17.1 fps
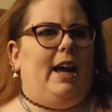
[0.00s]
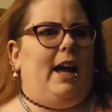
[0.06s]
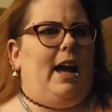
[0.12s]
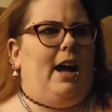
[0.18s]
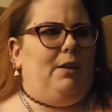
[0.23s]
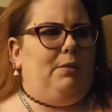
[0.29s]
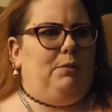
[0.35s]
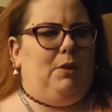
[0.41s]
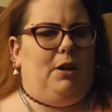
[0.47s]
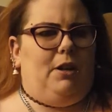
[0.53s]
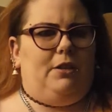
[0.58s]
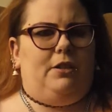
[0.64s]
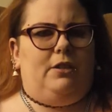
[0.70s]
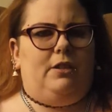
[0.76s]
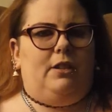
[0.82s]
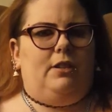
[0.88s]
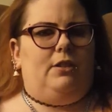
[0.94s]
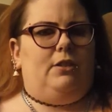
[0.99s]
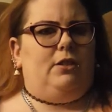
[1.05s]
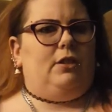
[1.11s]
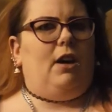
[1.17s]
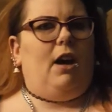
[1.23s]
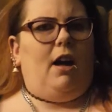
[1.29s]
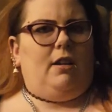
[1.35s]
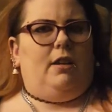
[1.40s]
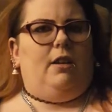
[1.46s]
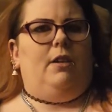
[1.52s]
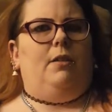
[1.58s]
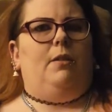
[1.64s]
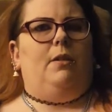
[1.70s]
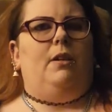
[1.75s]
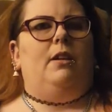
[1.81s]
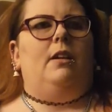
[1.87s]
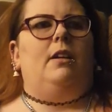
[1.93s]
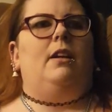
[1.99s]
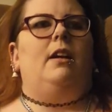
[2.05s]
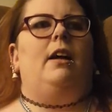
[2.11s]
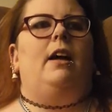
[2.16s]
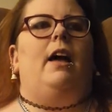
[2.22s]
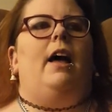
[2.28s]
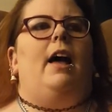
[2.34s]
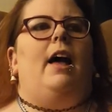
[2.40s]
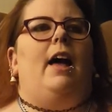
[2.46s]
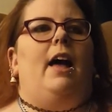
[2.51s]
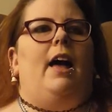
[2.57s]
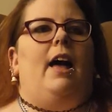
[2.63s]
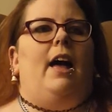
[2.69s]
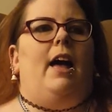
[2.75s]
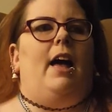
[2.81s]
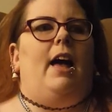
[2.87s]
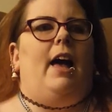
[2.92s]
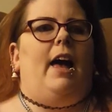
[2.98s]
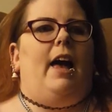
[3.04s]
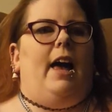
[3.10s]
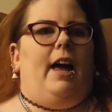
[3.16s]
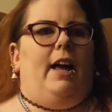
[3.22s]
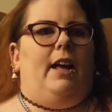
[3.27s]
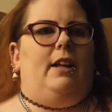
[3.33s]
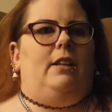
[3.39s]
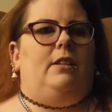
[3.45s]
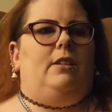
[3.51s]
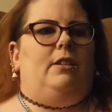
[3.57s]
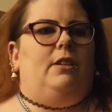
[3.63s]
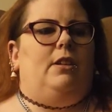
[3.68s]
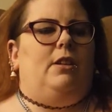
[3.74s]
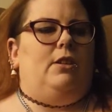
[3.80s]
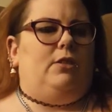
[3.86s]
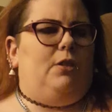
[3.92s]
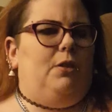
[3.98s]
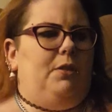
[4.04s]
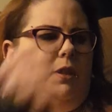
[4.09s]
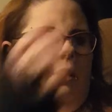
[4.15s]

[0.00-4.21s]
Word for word: at Rush in Chicago. And so